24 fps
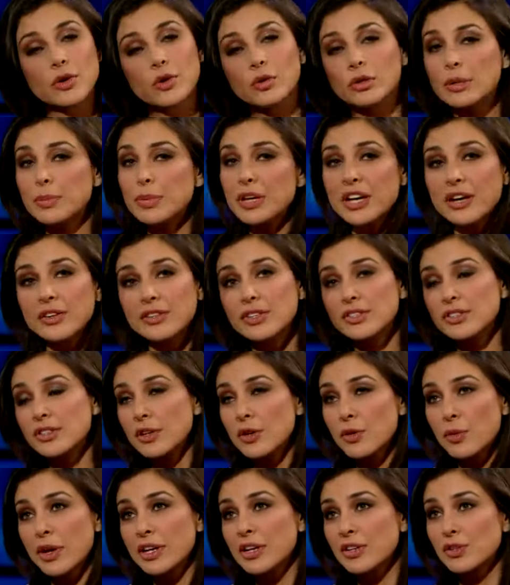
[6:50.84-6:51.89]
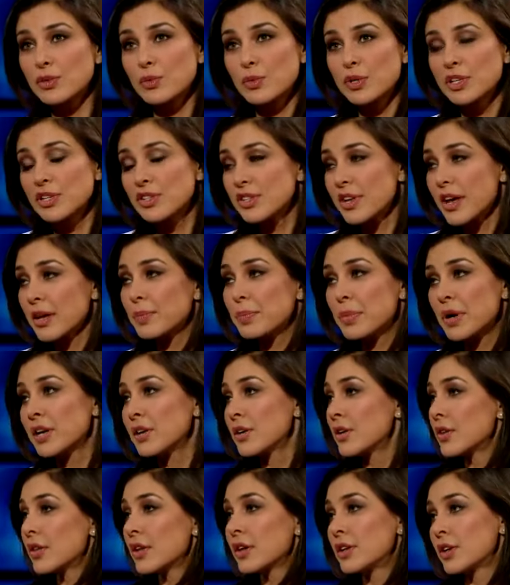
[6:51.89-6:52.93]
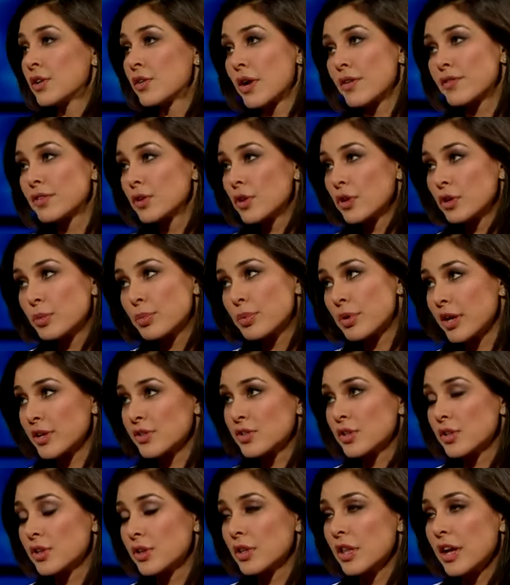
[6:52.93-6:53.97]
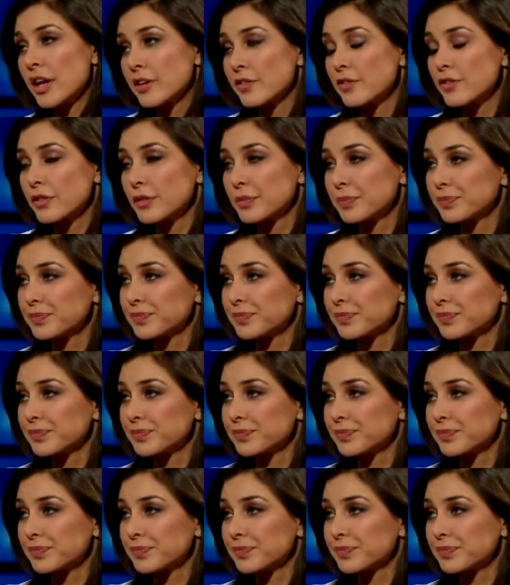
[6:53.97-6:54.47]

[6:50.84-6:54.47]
It's only because it's the greatest reset button that you're ever going to press in your life.